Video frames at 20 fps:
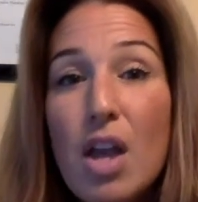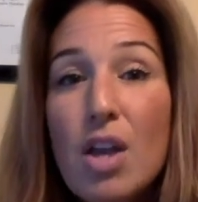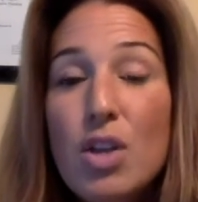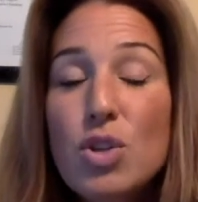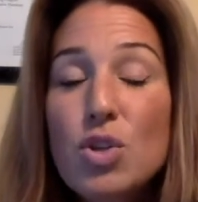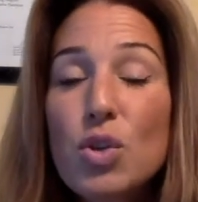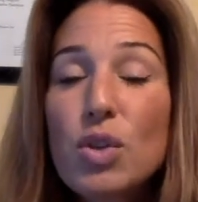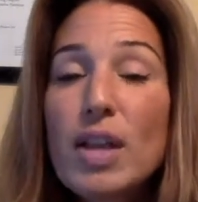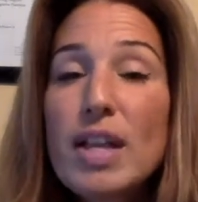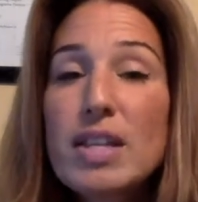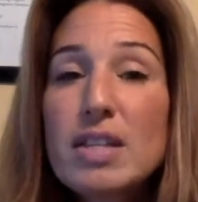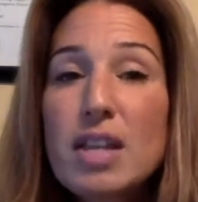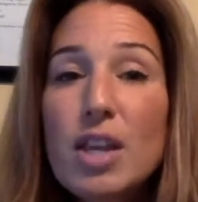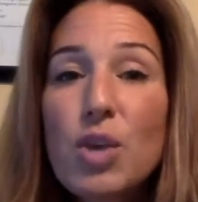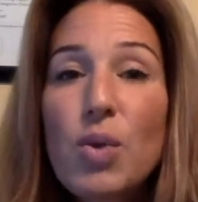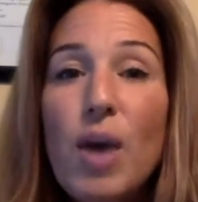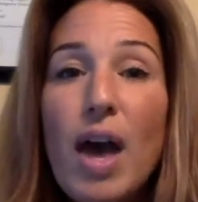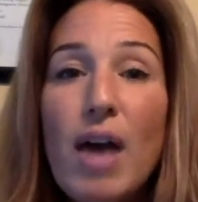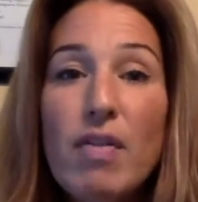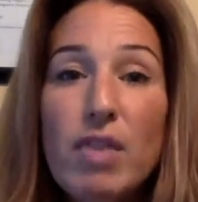So let's say
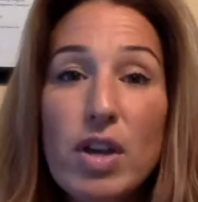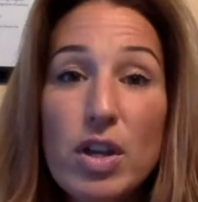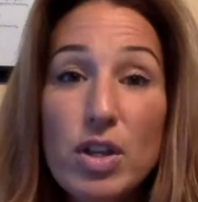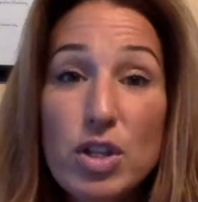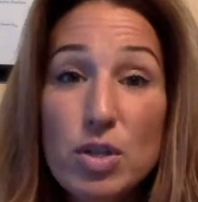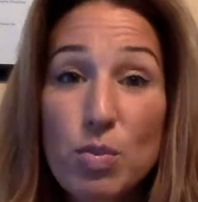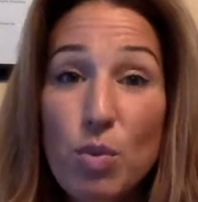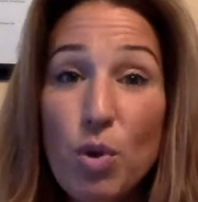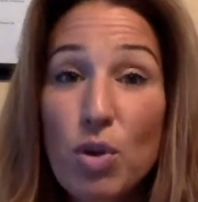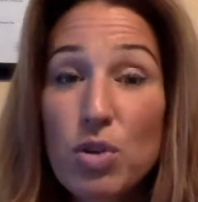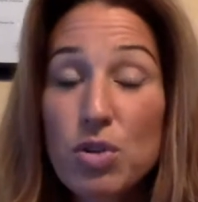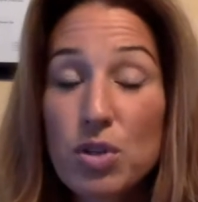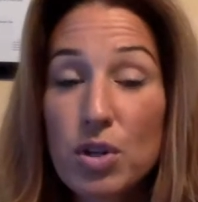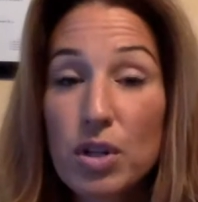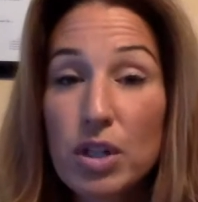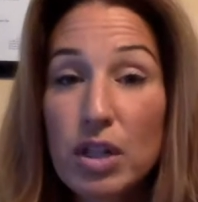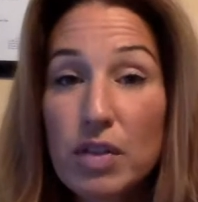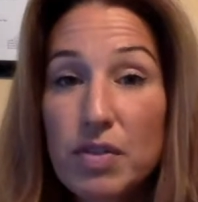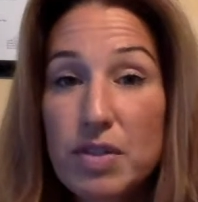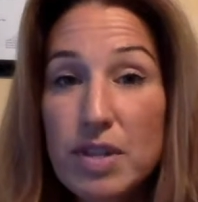you have a small
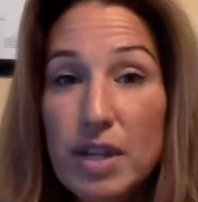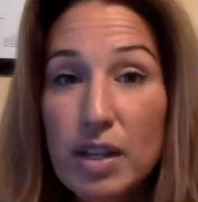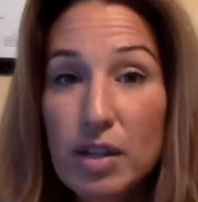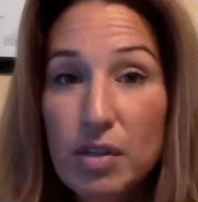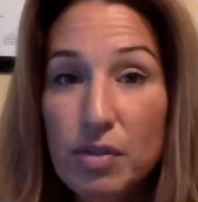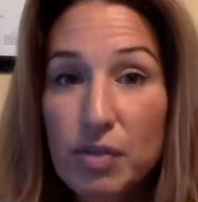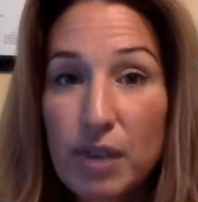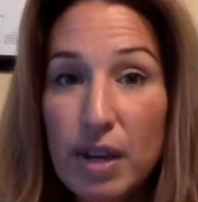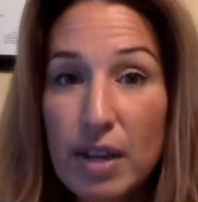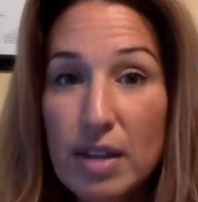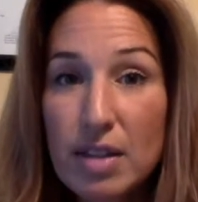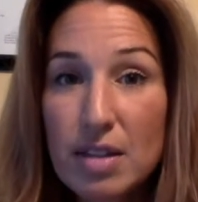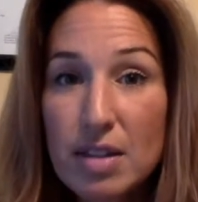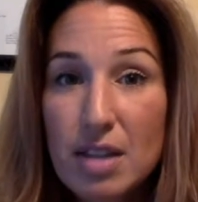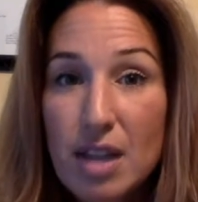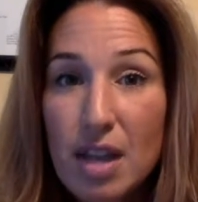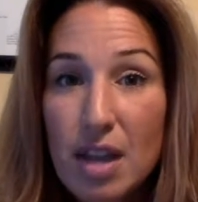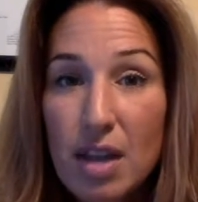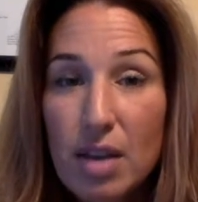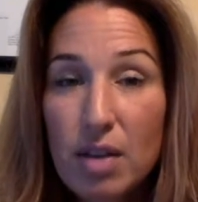circle of single friends,
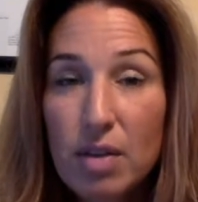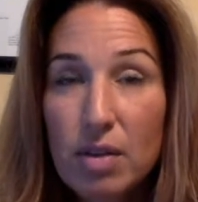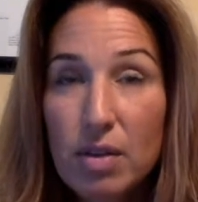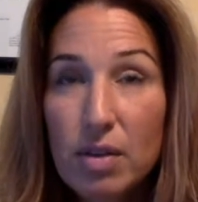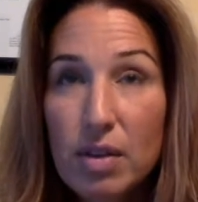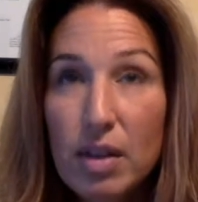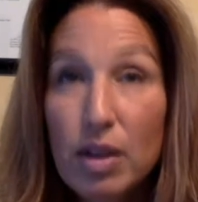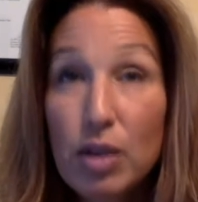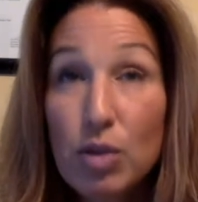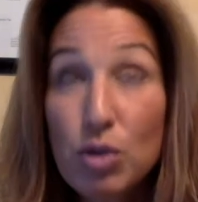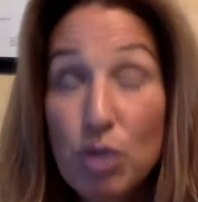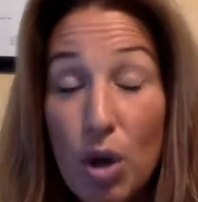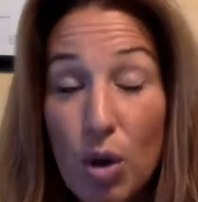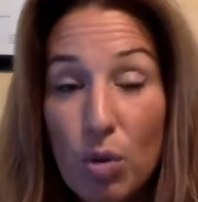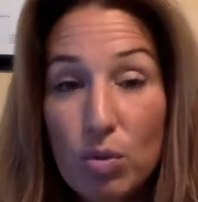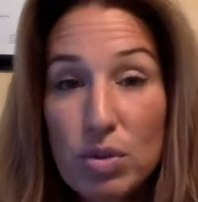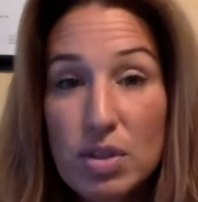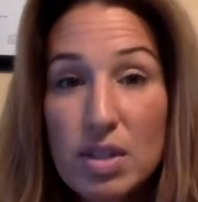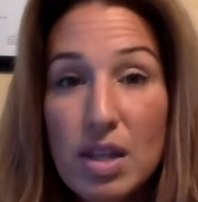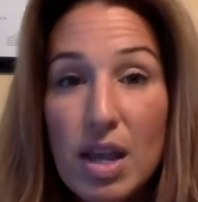or that you
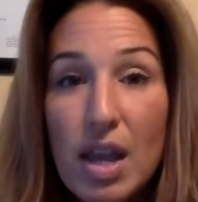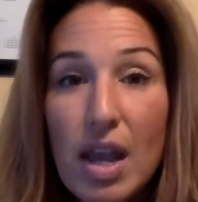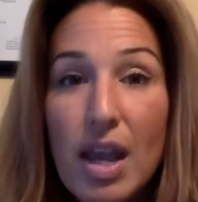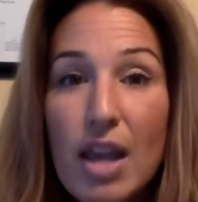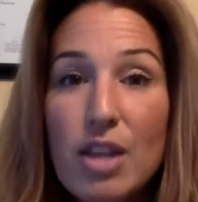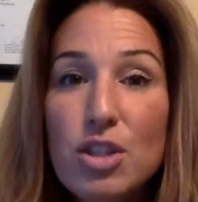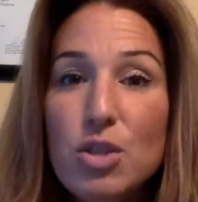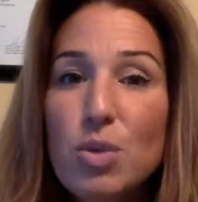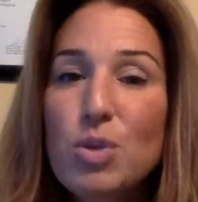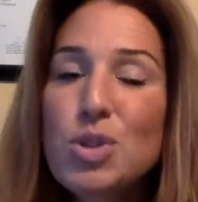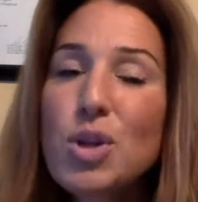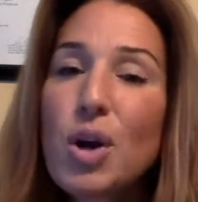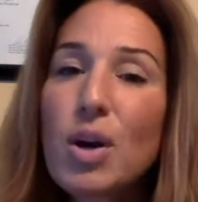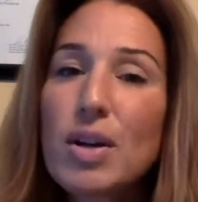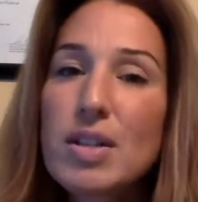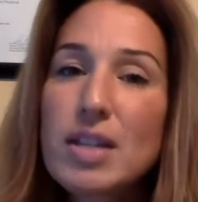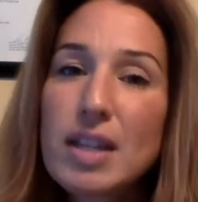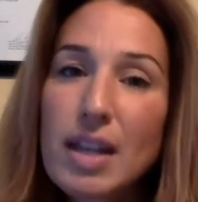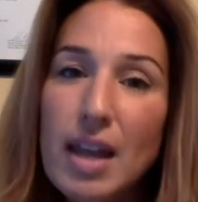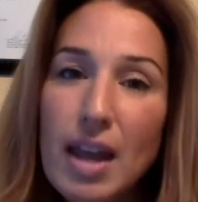don't, and so it's
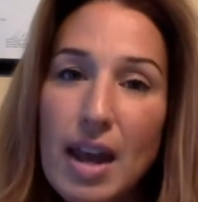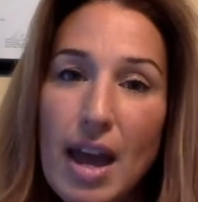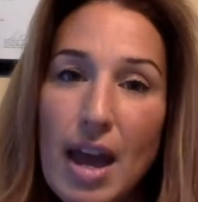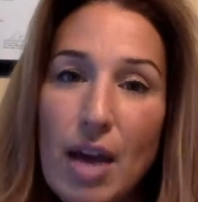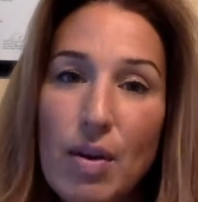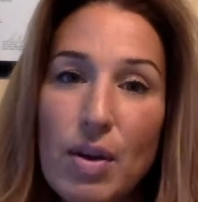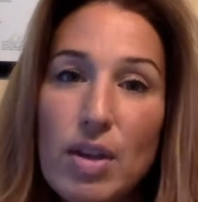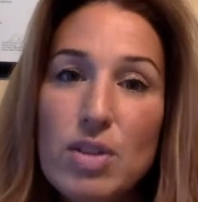hard to get out.